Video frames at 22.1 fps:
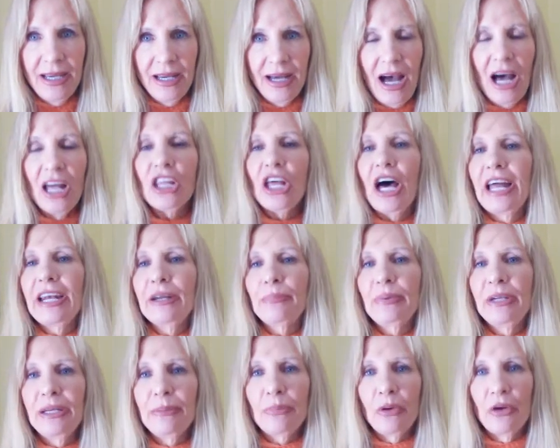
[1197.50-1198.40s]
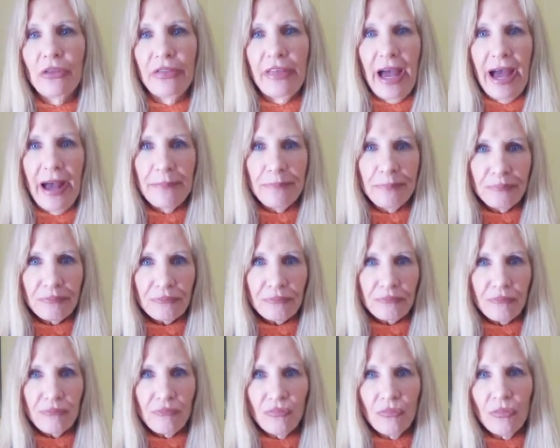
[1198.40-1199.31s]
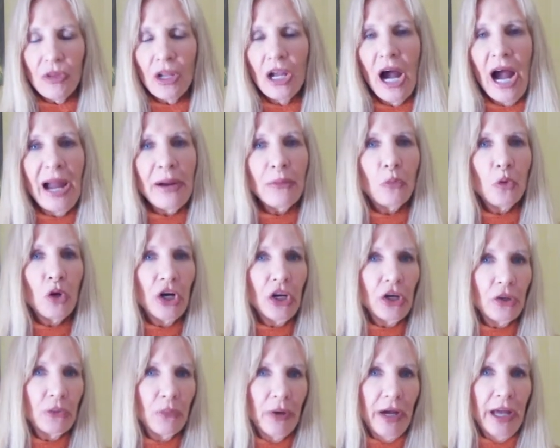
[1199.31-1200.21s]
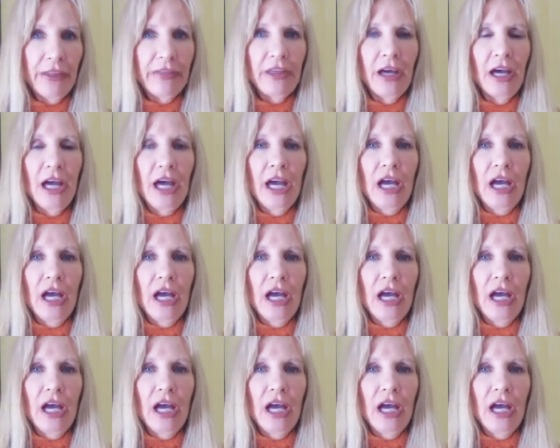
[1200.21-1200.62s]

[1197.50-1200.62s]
A lot of people that I work with,